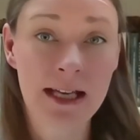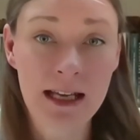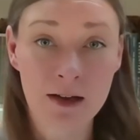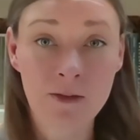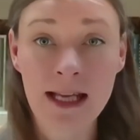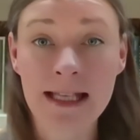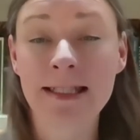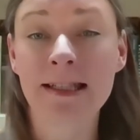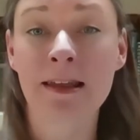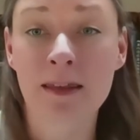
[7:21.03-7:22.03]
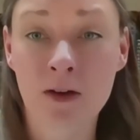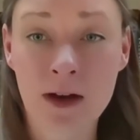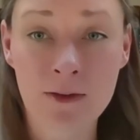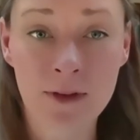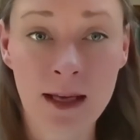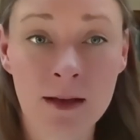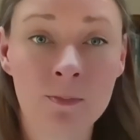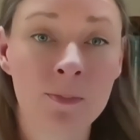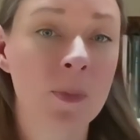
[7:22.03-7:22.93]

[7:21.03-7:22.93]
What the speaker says: and advanced lithography.